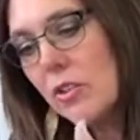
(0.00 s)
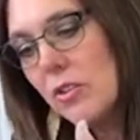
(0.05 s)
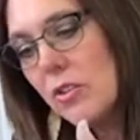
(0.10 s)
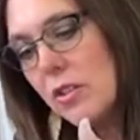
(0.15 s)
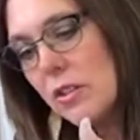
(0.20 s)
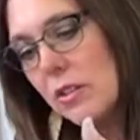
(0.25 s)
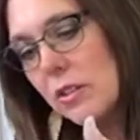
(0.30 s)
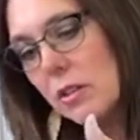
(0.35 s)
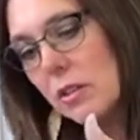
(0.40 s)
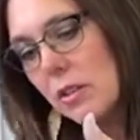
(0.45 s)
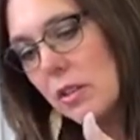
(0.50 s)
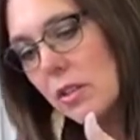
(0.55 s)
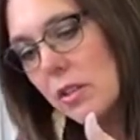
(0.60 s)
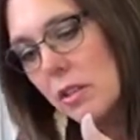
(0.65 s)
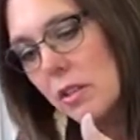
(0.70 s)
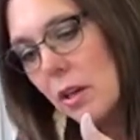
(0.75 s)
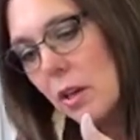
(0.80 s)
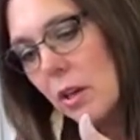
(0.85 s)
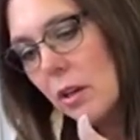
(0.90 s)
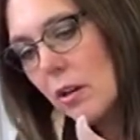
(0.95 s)
and you're just going to
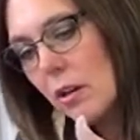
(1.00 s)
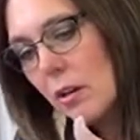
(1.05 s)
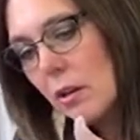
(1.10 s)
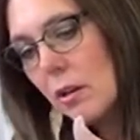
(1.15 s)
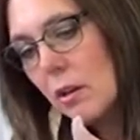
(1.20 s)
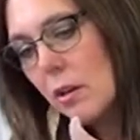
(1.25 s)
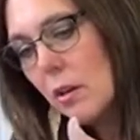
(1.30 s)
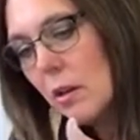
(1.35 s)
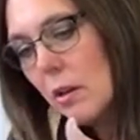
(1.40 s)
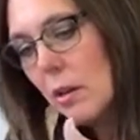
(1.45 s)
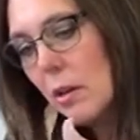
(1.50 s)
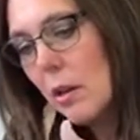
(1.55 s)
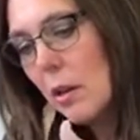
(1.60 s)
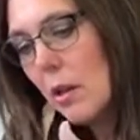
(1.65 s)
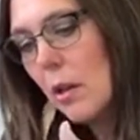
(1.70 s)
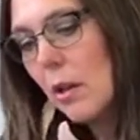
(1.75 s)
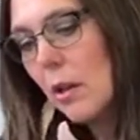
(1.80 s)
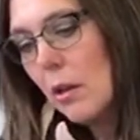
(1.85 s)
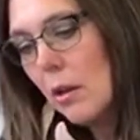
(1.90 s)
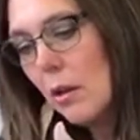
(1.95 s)
start
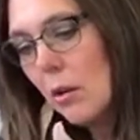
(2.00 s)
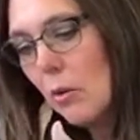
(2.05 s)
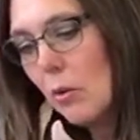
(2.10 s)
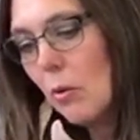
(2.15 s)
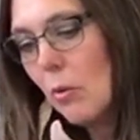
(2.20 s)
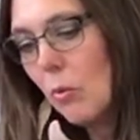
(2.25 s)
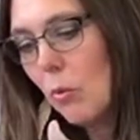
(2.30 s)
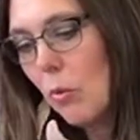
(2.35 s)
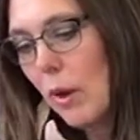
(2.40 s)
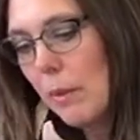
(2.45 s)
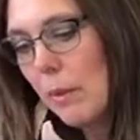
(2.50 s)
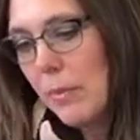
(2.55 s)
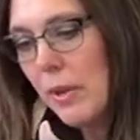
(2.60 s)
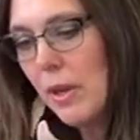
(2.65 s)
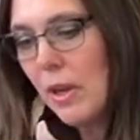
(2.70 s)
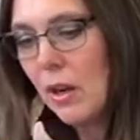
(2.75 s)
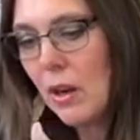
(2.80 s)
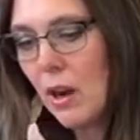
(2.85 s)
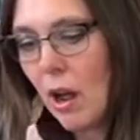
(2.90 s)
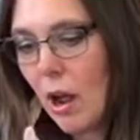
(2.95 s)

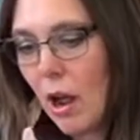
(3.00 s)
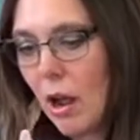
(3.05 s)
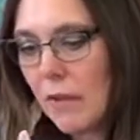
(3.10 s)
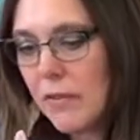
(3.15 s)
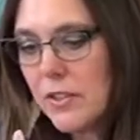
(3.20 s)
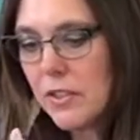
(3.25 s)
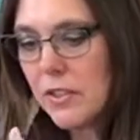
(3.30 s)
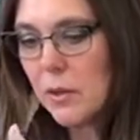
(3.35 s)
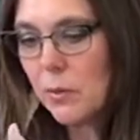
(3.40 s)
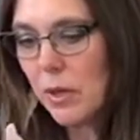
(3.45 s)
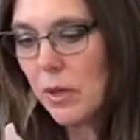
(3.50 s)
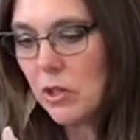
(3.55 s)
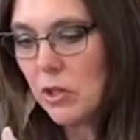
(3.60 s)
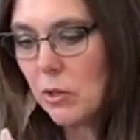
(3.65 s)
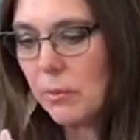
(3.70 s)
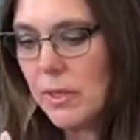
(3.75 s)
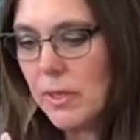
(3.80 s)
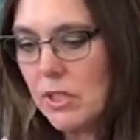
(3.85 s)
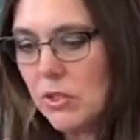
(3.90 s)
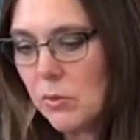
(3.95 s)
wiping it off. So what
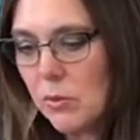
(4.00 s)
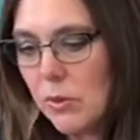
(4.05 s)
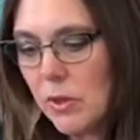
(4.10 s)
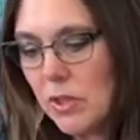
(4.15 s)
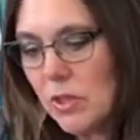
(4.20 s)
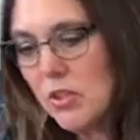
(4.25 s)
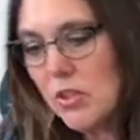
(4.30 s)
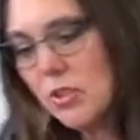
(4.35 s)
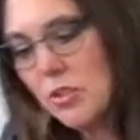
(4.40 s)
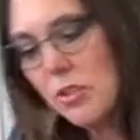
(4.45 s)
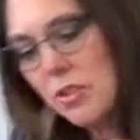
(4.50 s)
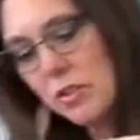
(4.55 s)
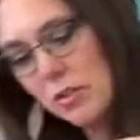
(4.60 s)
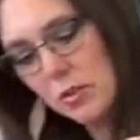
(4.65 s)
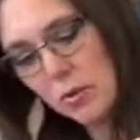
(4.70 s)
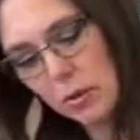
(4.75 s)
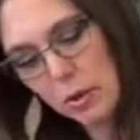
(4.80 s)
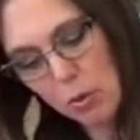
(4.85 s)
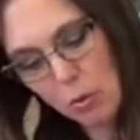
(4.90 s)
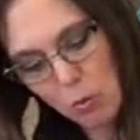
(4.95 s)
you'll be doing is you're just
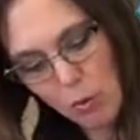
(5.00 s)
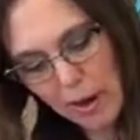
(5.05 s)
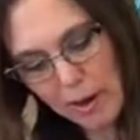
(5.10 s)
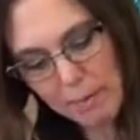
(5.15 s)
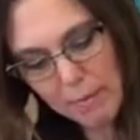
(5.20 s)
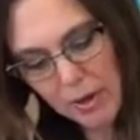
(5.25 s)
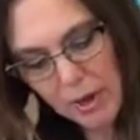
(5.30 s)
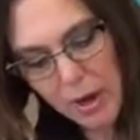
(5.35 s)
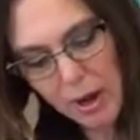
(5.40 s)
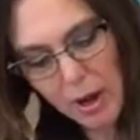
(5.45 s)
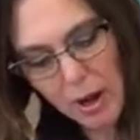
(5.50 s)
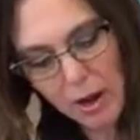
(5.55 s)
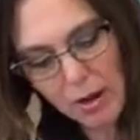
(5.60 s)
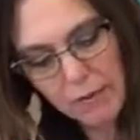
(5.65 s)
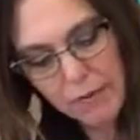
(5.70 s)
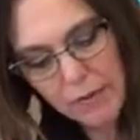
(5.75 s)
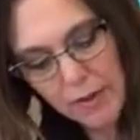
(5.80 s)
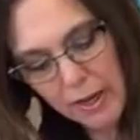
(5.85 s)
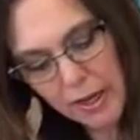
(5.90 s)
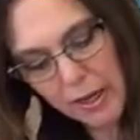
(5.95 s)
going to wipe it
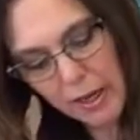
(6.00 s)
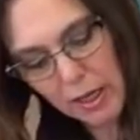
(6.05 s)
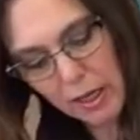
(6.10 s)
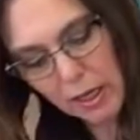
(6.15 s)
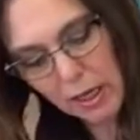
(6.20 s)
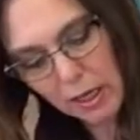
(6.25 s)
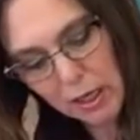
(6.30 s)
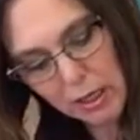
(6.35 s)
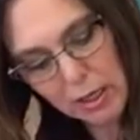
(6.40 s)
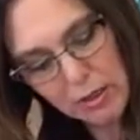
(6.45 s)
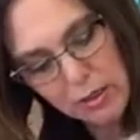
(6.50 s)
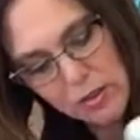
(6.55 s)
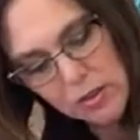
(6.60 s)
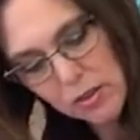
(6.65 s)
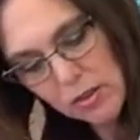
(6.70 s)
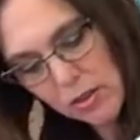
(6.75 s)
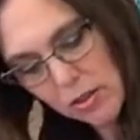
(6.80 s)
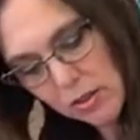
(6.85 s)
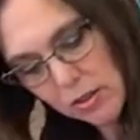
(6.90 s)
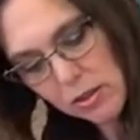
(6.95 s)
off and
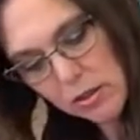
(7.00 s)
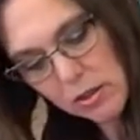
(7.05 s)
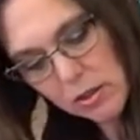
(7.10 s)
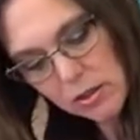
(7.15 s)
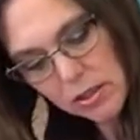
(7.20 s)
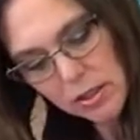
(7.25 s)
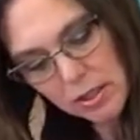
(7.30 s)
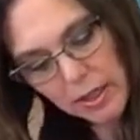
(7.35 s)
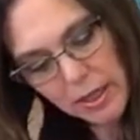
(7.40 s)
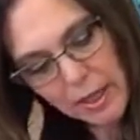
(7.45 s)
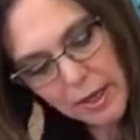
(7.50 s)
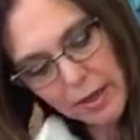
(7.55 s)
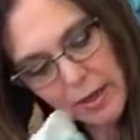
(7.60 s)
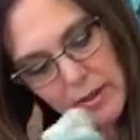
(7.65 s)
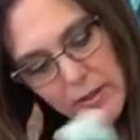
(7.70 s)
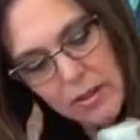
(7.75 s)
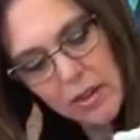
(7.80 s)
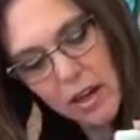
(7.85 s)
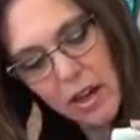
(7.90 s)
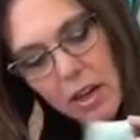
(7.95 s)
to get
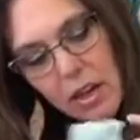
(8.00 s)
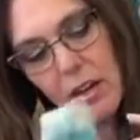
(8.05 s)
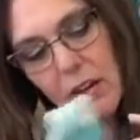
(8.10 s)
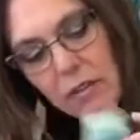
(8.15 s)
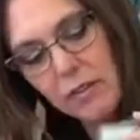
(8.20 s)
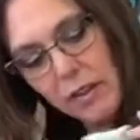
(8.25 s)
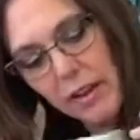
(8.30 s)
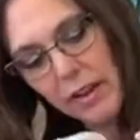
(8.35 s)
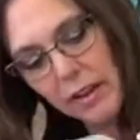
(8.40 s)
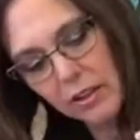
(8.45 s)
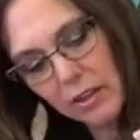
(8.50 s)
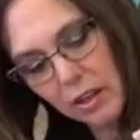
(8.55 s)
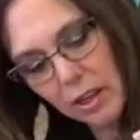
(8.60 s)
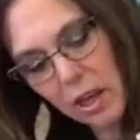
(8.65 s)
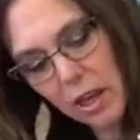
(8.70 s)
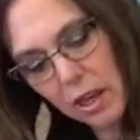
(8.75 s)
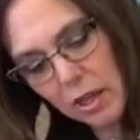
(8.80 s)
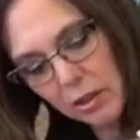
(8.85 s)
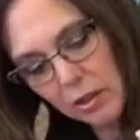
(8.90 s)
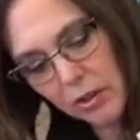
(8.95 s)
it kind of like the
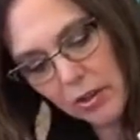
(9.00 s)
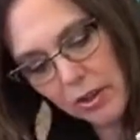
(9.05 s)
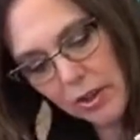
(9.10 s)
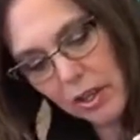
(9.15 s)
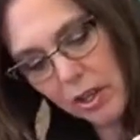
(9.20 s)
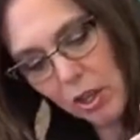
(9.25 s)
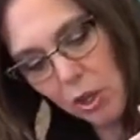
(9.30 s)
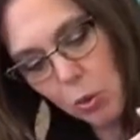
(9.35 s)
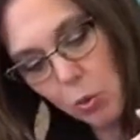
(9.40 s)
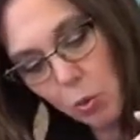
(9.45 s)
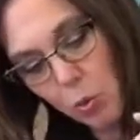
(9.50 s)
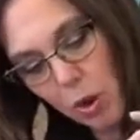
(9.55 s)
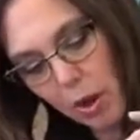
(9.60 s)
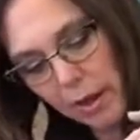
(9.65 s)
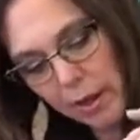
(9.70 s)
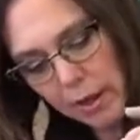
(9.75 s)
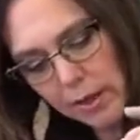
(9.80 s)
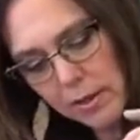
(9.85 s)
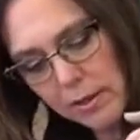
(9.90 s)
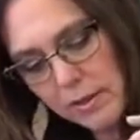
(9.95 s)
color that you
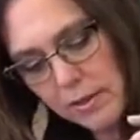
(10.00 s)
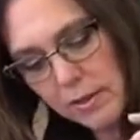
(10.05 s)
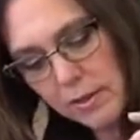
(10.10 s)
want it.